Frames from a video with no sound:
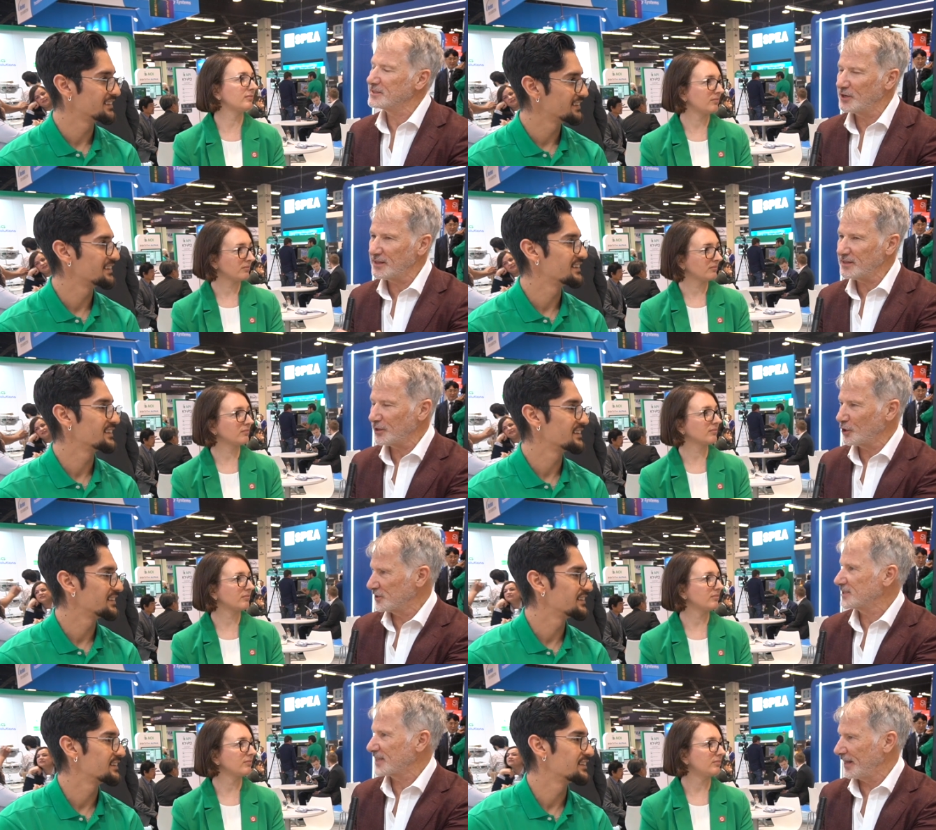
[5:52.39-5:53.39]
Speaker 1: And I think
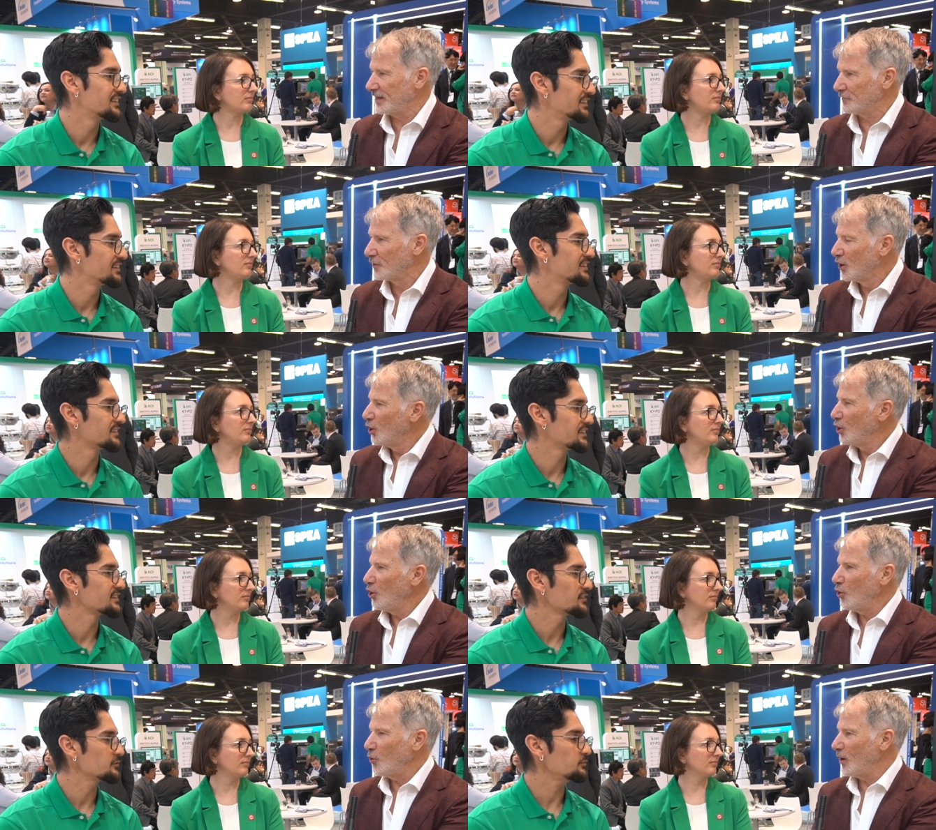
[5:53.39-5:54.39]
Cogiscan have
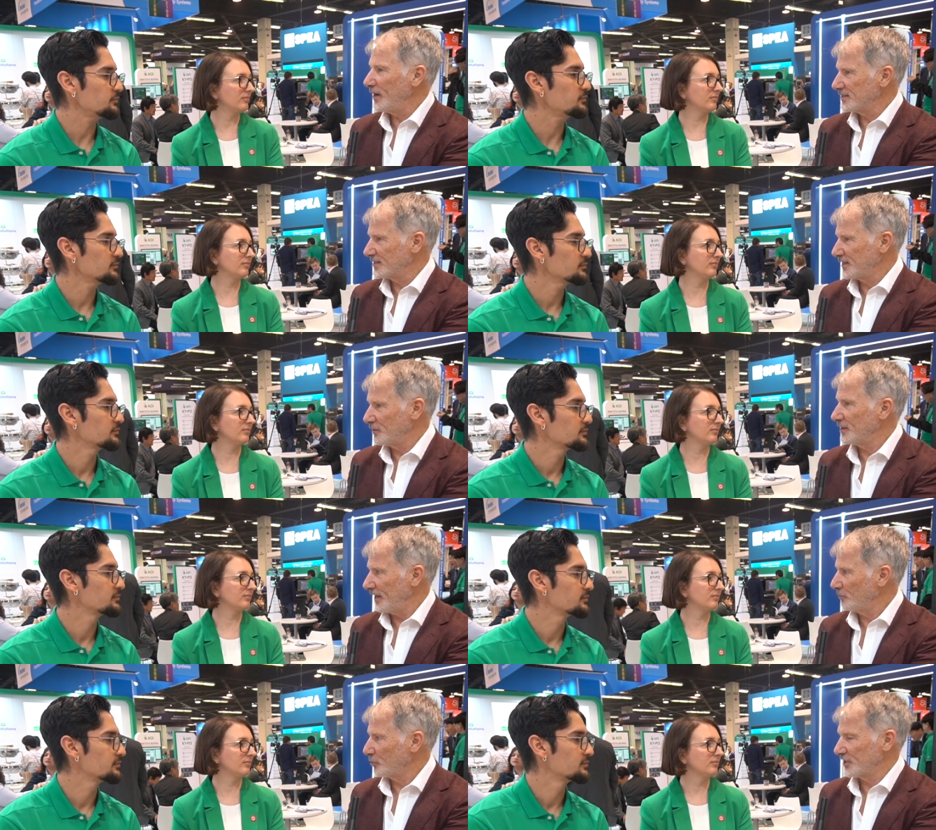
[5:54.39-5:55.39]
always given that
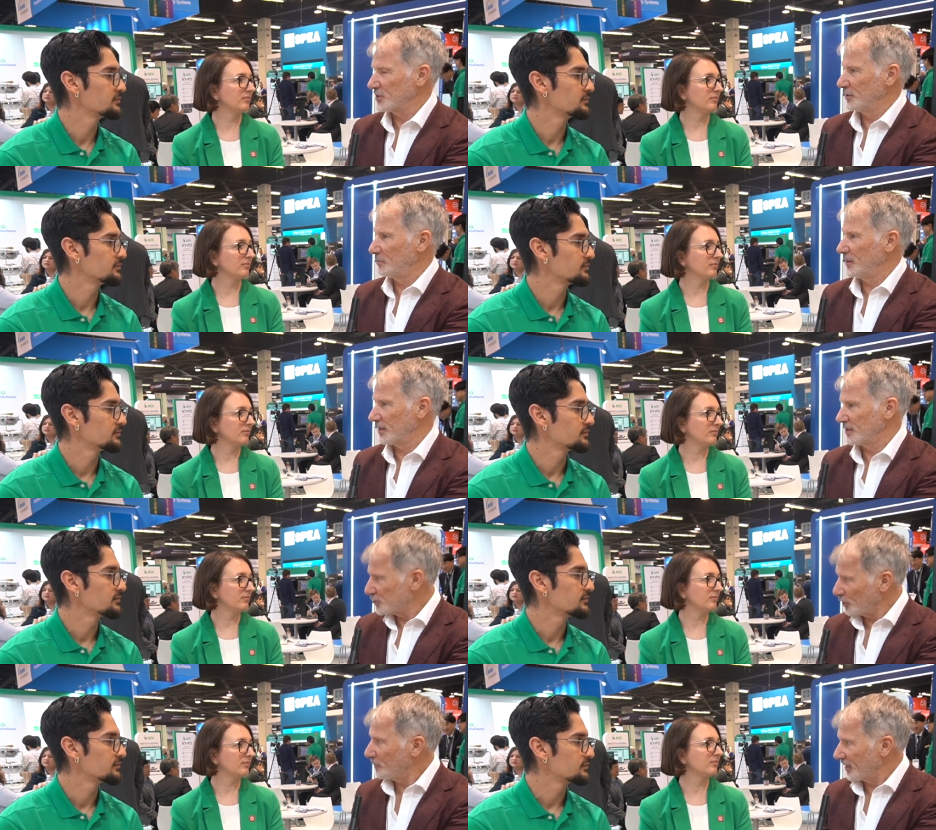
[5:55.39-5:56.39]
impression of being a
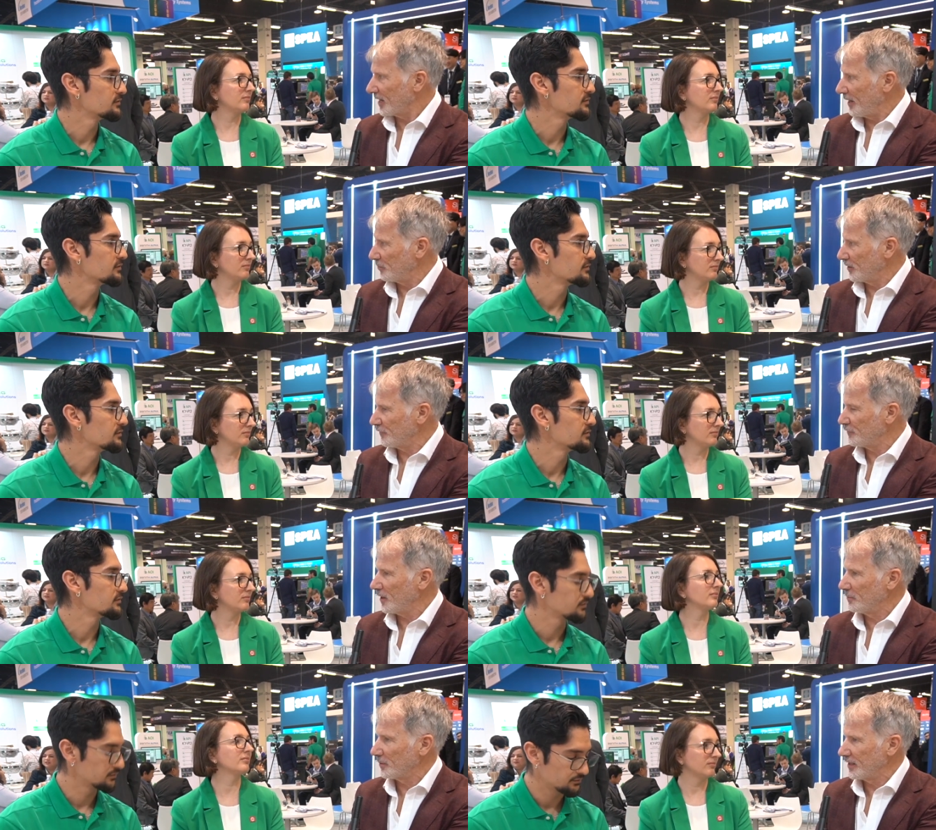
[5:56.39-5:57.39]
super collaborative
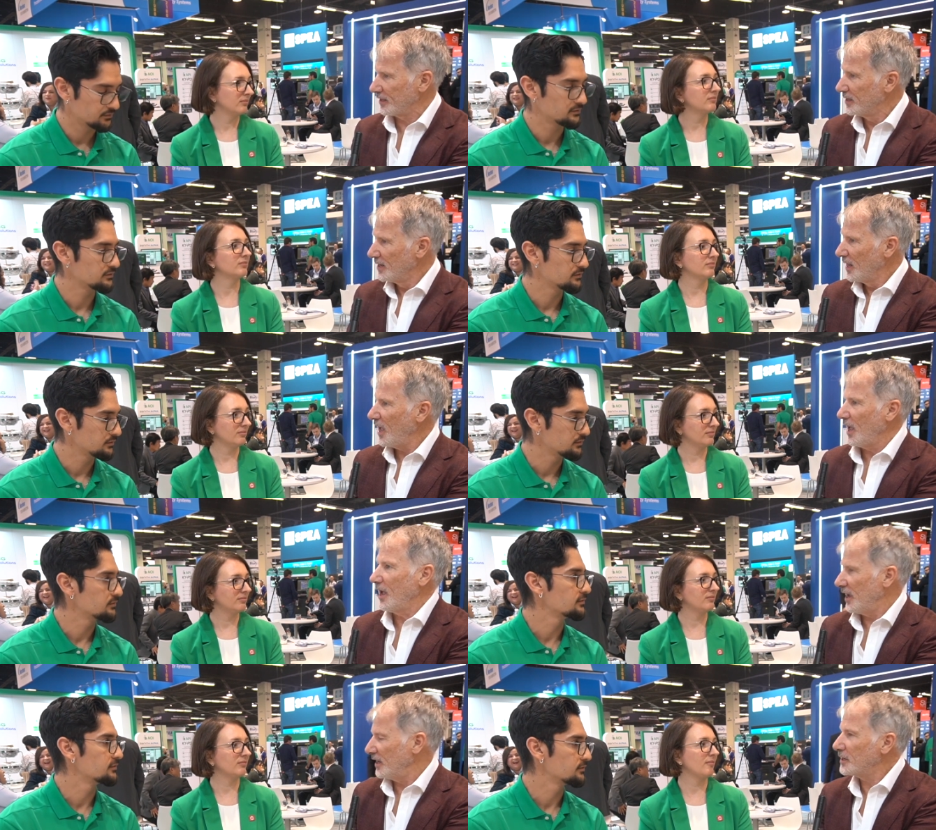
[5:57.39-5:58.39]
company uh,
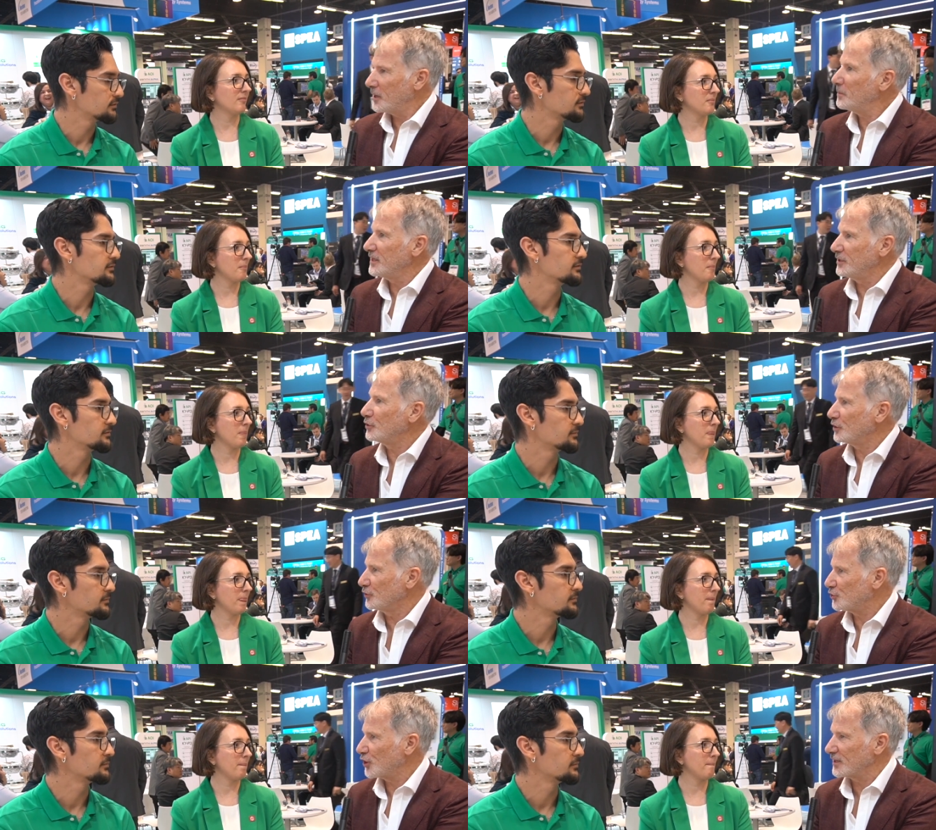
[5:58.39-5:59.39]
and a company you can
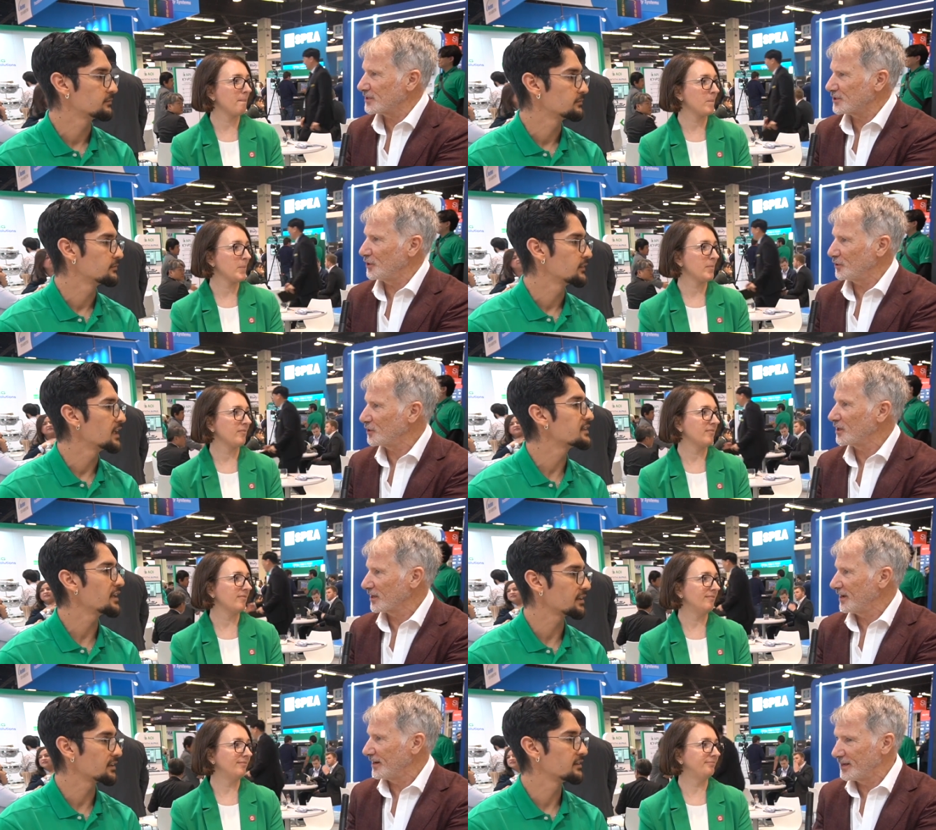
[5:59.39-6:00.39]
trust. You know, you can
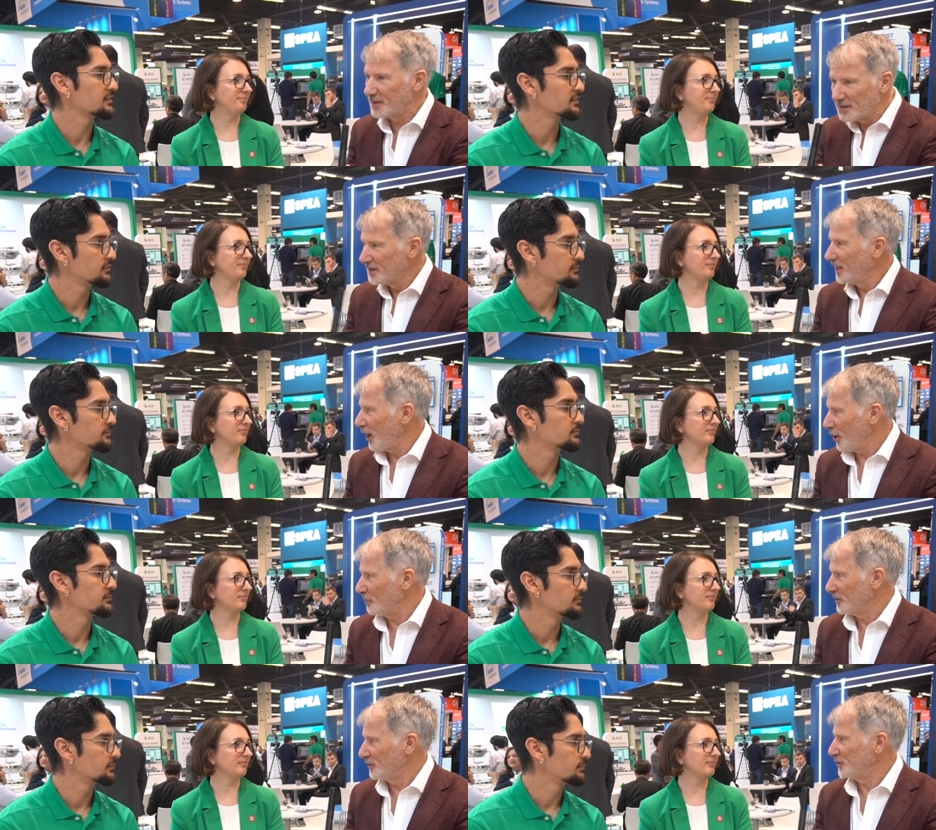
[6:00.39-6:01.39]
kind of
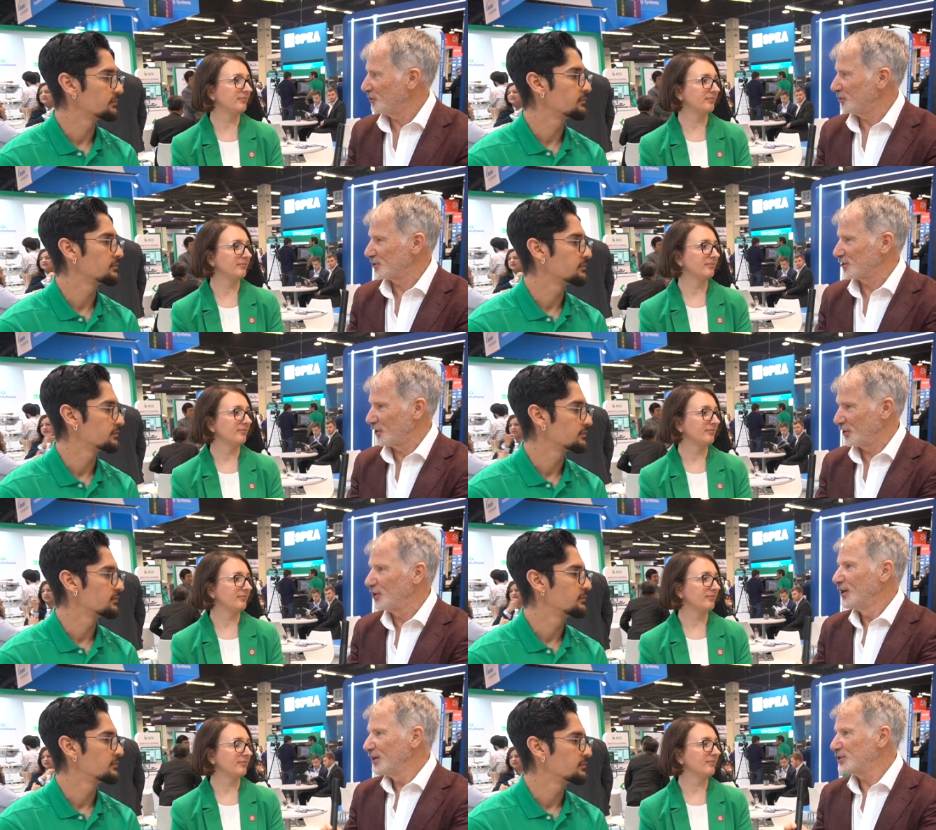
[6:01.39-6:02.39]
open the doors to
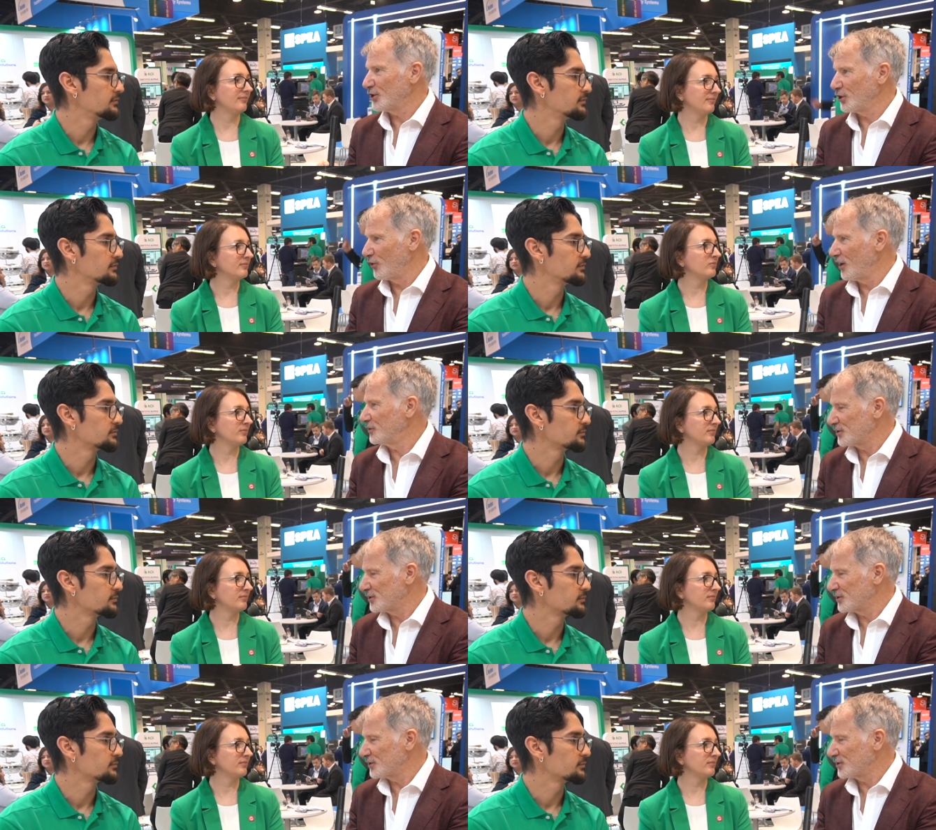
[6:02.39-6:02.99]
to your own